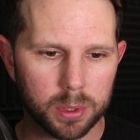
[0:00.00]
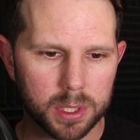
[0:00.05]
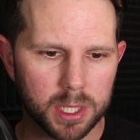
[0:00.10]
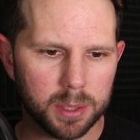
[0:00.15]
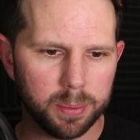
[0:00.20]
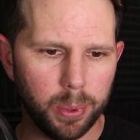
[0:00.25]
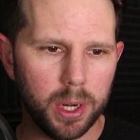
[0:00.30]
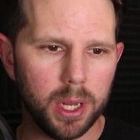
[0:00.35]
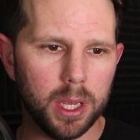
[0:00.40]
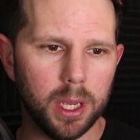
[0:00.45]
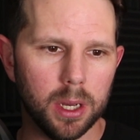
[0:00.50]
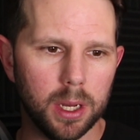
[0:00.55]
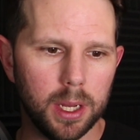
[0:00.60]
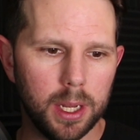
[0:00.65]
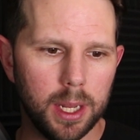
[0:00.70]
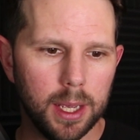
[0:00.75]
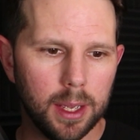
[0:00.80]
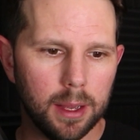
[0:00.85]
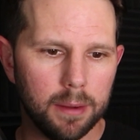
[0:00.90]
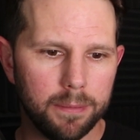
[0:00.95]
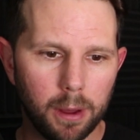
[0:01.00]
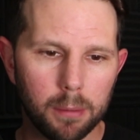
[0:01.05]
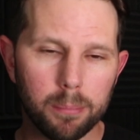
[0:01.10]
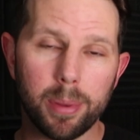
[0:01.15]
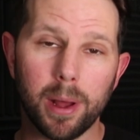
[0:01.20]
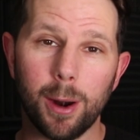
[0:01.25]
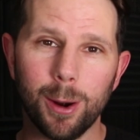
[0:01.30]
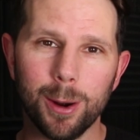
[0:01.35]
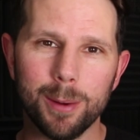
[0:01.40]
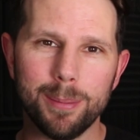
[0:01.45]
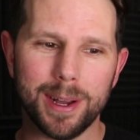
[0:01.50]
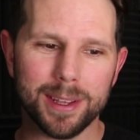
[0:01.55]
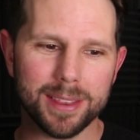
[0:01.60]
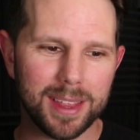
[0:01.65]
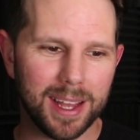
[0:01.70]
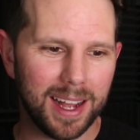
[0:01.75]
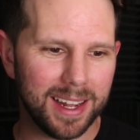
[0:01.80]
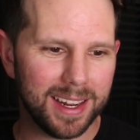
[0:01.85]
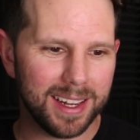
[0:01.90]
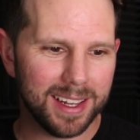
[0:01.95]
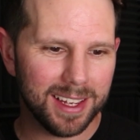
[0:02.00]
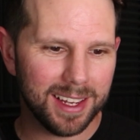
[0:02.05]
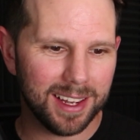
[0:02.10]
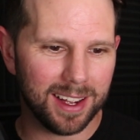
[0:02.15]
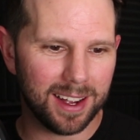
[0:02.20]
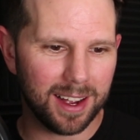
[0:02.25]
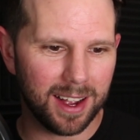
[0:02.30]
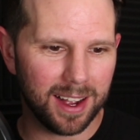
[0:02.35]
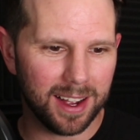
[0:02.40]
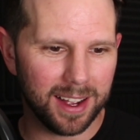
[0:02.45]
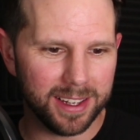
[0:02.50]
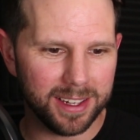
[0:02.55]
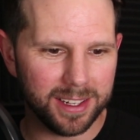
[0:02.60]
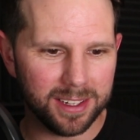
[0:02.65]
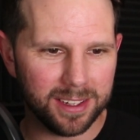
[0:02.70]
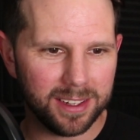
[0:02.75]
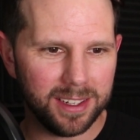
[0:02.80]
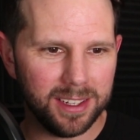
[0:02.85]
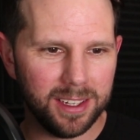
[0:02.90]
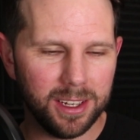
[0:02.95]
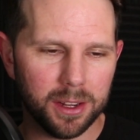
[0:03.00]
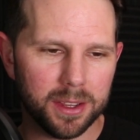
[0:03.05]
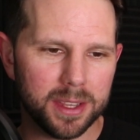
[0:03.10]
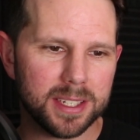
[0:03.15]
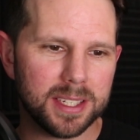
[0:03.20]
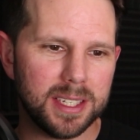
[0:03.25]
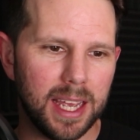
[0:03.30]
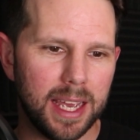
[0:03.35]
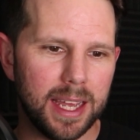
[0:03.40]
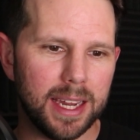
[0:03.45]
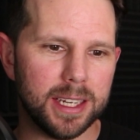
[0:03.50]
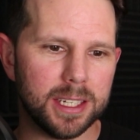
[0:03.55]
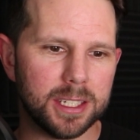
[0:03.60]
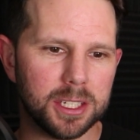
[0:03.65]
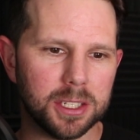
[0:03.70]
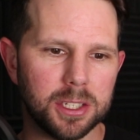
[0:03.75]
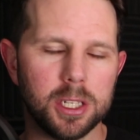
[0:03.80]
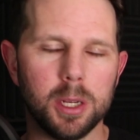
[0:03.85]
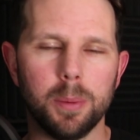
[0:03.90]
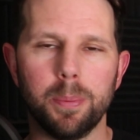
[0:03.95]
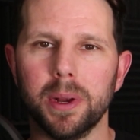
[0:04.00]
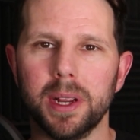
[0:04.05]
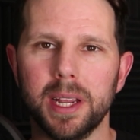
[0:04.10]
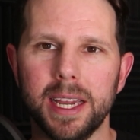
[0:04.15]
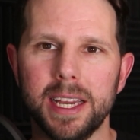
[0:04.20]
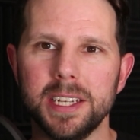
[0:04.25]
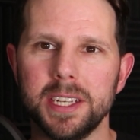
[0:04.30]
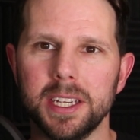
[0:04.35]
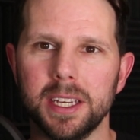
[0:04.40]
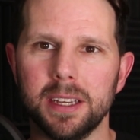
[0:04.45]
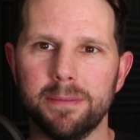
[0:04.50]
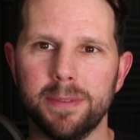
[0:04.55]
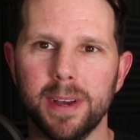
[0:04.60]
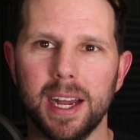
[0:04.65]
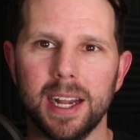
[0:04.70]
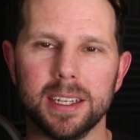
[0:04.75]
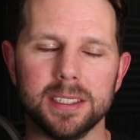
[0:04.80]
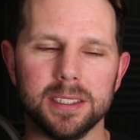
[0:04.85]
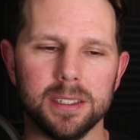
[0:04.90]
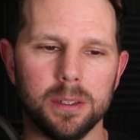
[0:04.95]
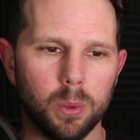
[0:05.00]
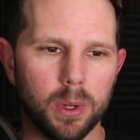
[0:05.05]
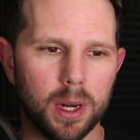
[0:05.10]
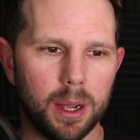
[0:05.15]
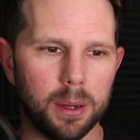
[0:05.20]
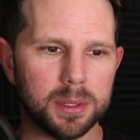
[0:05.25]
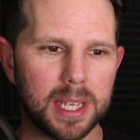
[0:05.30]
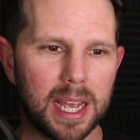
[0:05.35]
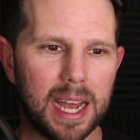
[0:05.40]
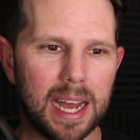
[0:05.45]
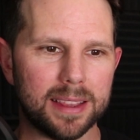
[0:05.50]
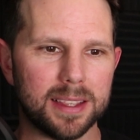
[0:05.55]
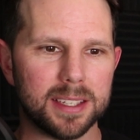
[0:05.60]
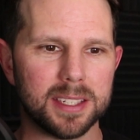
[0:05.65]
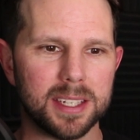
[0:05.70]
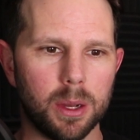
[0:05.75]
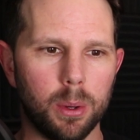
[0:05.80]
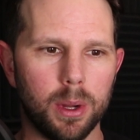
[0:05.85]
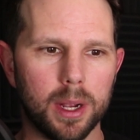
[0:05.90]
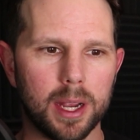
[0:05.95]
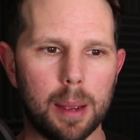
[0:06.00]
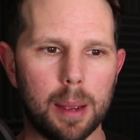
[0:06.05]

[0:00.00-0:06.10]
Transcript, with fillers: which is pretty good. Felt better about that. Uh, and you know, this data is just super engaging. In fact, when I was at the San Juan